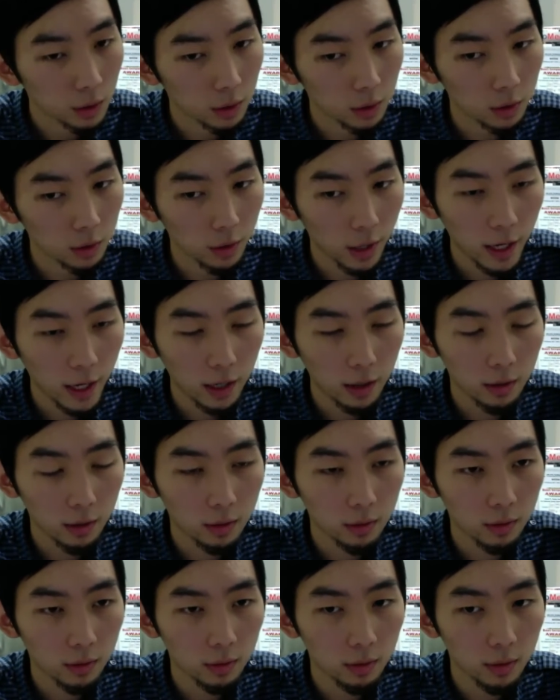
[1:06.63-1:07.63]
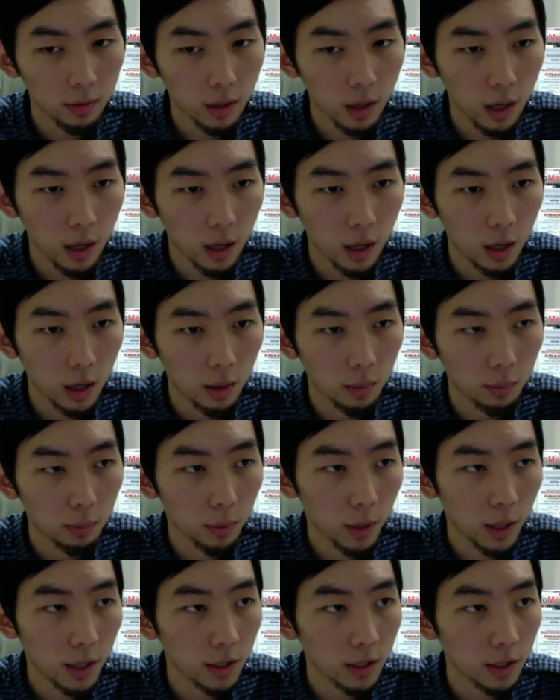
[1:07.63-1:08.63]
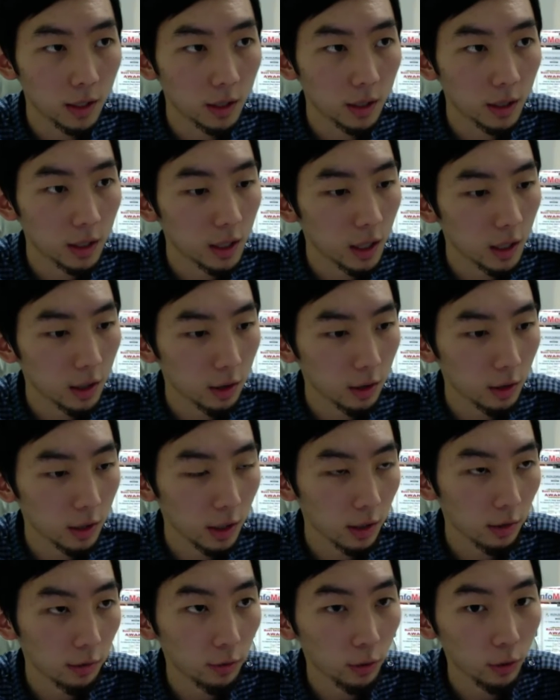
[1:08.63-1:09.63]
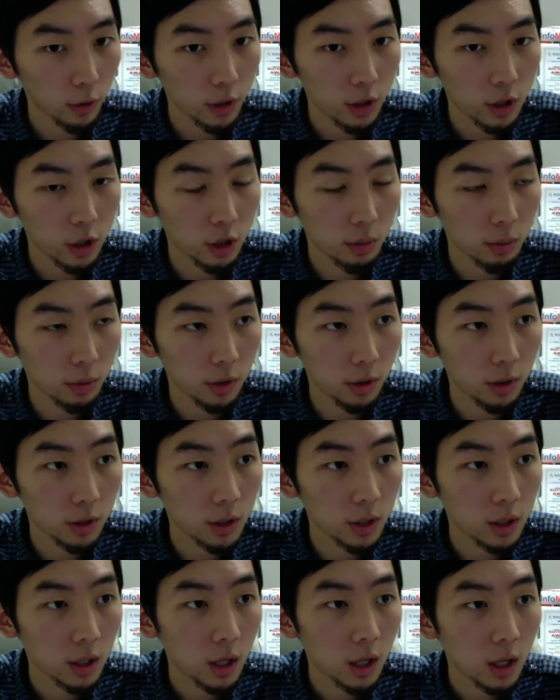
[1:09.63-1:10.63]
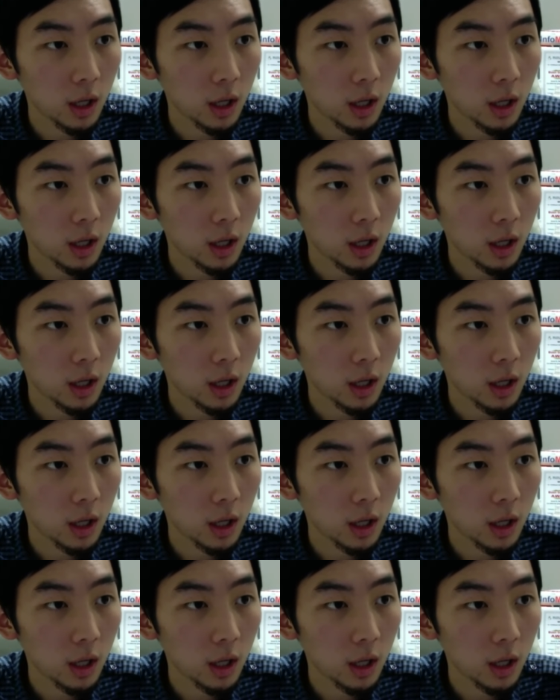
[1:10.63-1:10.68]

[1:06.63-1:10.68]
great prices essentially for distributors.